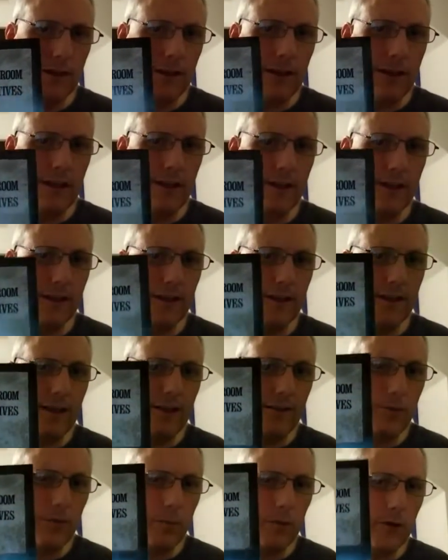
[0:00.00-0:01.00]
And
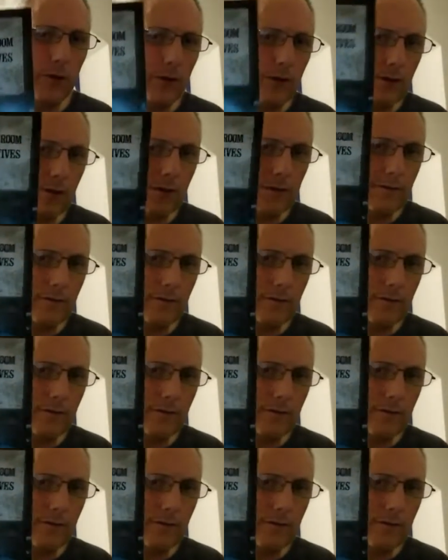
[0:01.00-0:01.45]
this booklet